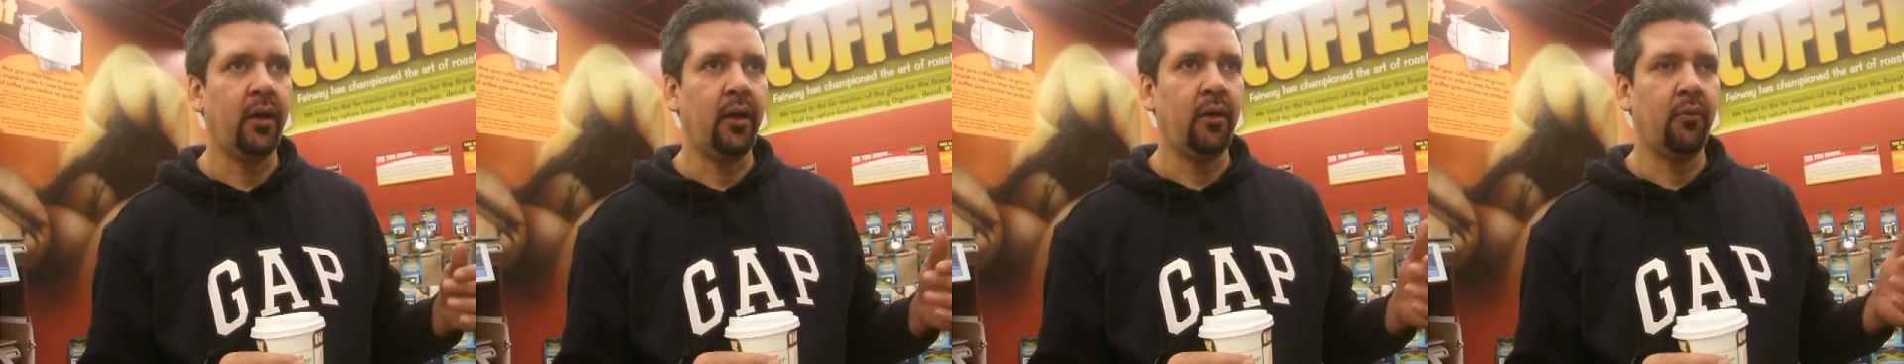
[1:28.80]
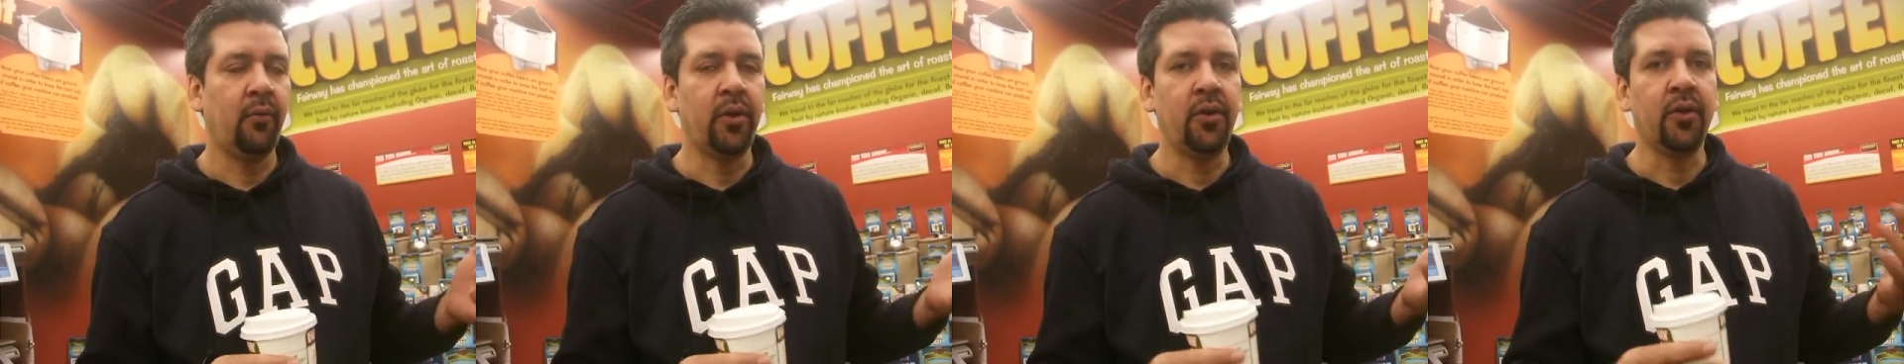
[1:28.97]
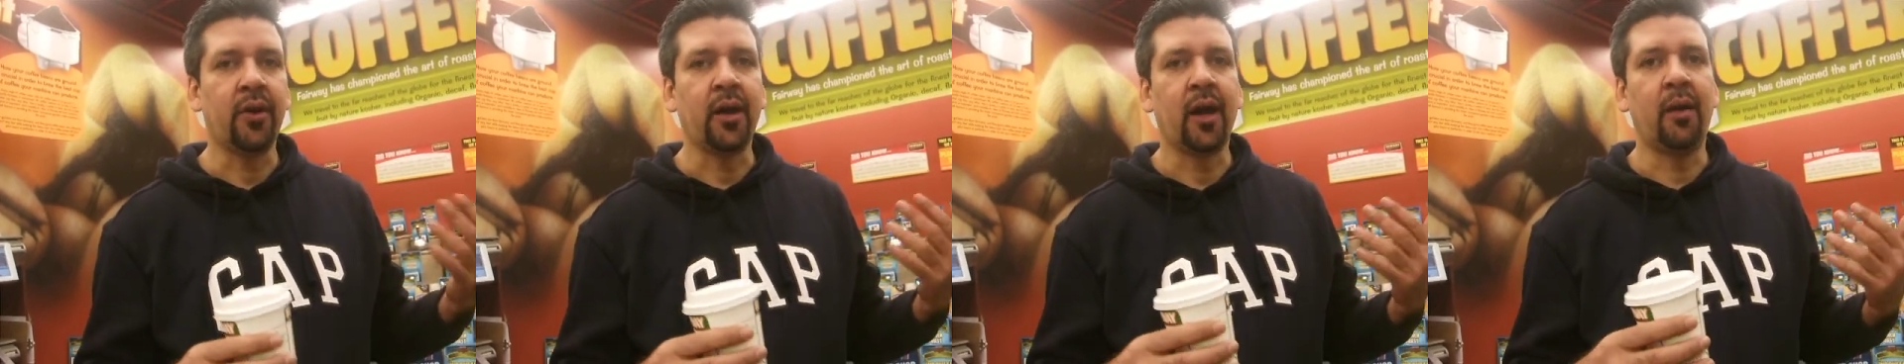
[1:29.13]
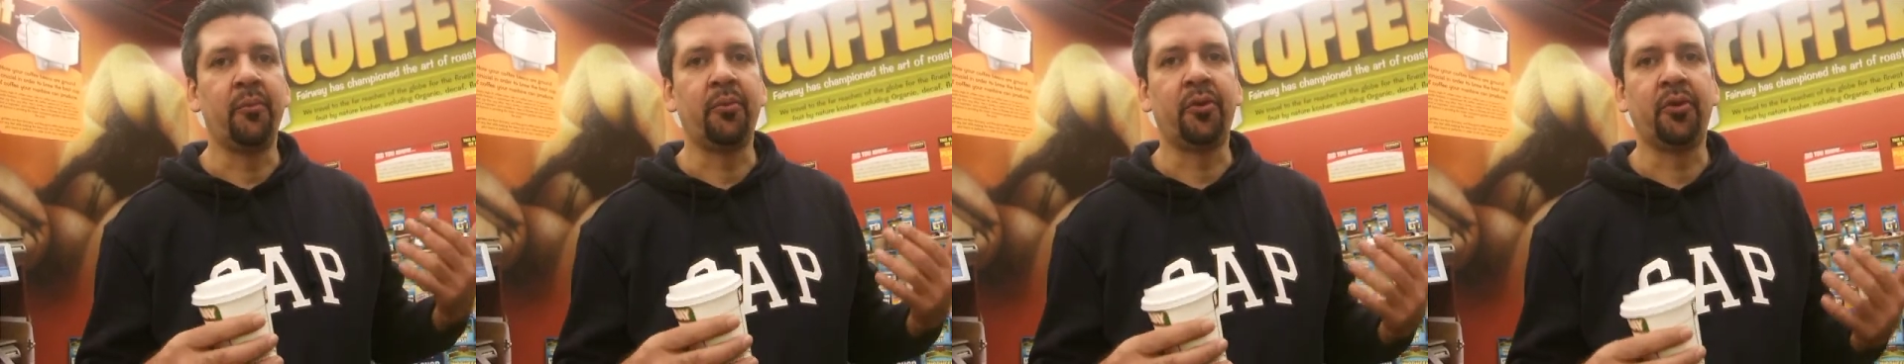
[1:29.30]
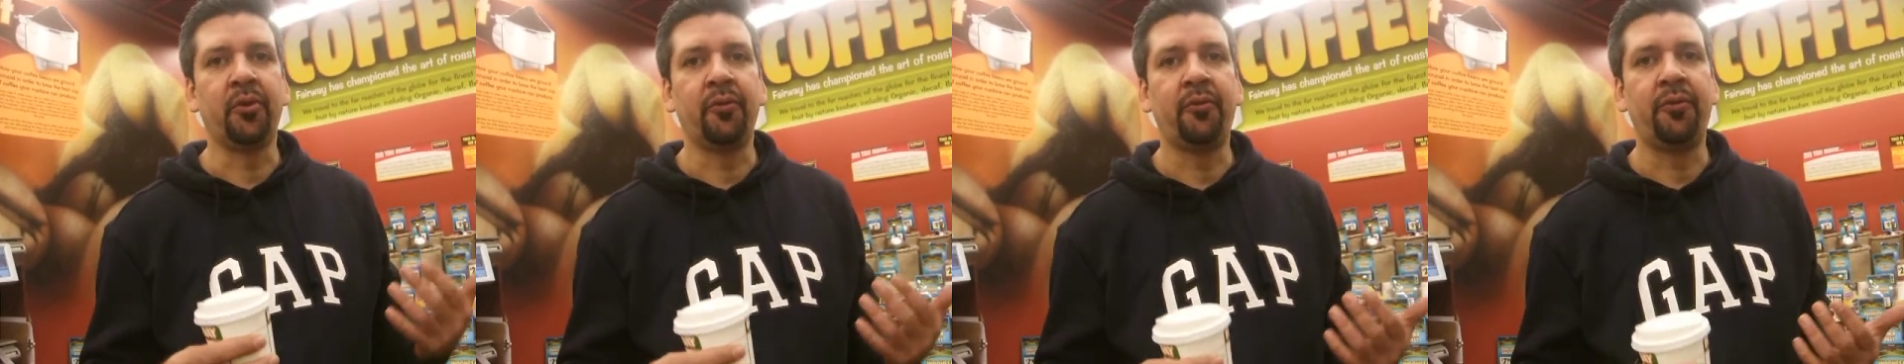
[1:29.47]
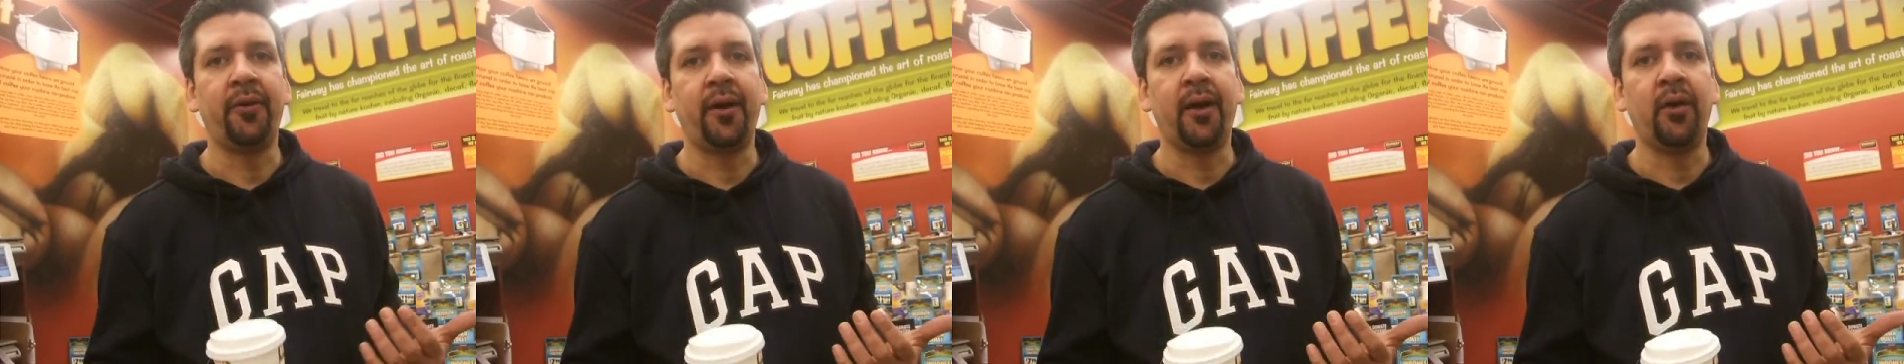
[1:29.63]
When you come
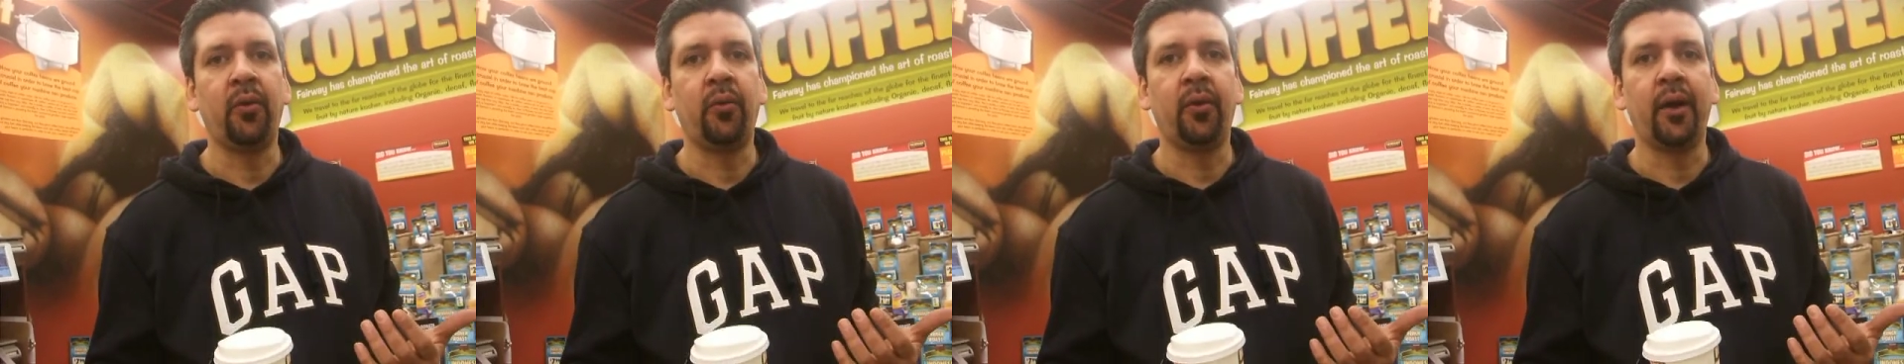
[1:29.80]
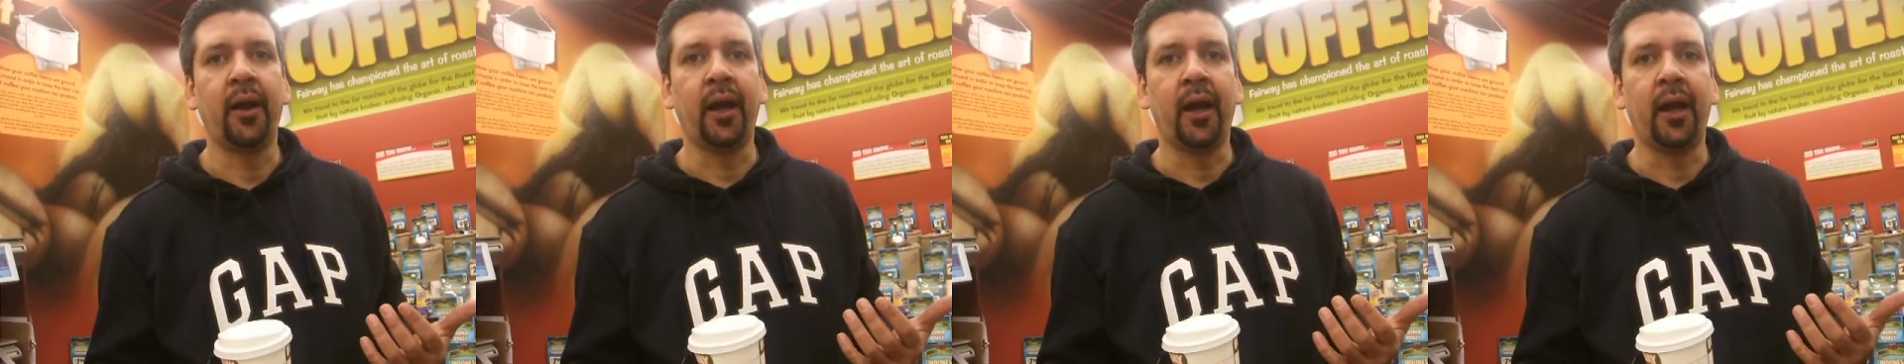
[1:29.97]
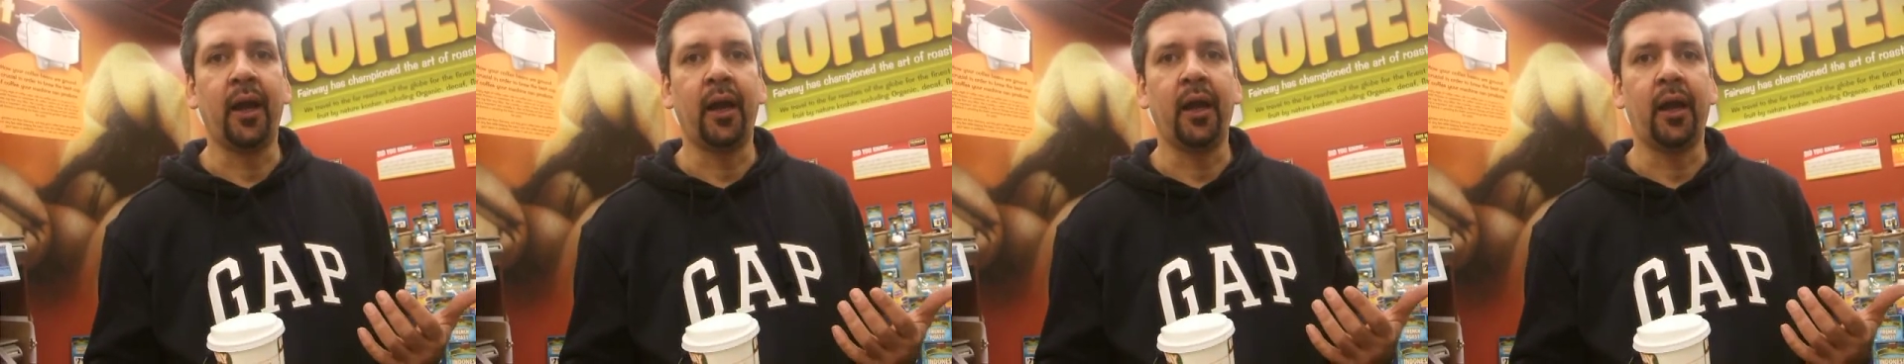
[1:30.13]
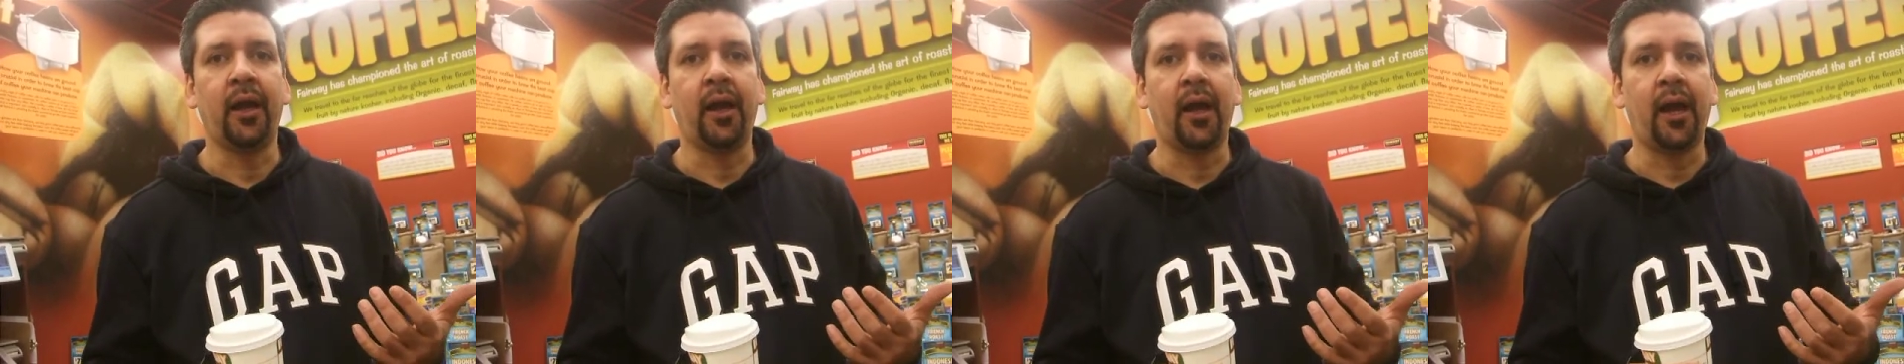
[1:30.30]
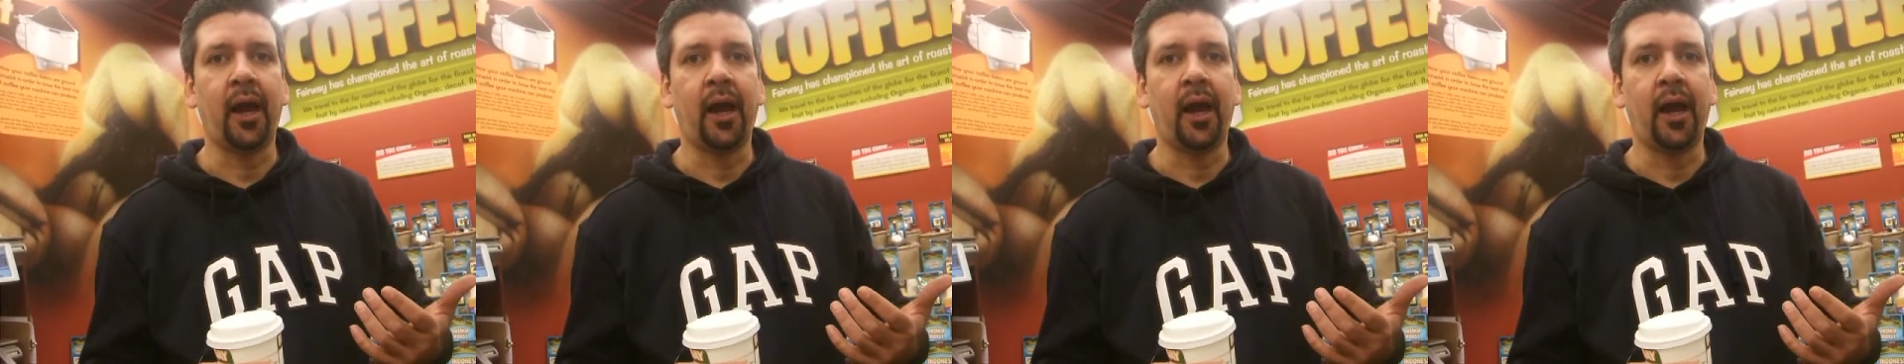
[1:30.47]
to Fairway